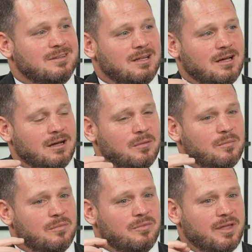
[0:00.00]

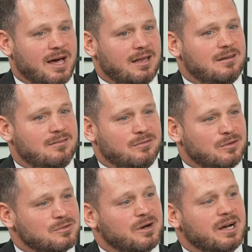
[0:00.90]

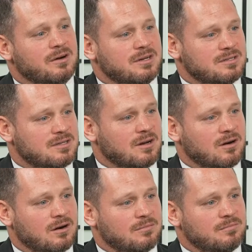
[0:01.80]
those are areas that
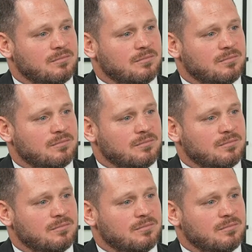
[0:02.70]
our